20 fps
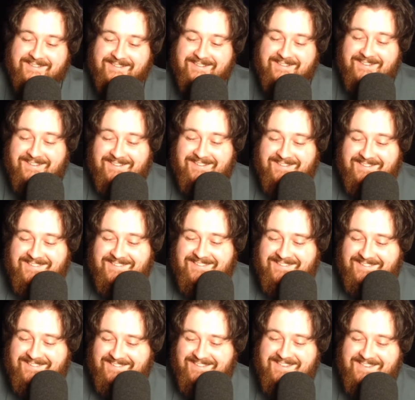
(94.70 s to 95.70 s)

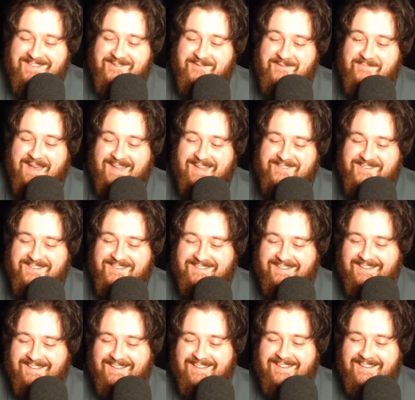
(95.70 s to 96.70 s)
can you imagine?
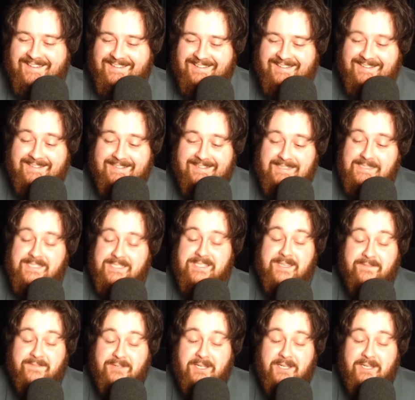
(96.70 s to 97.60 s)
You've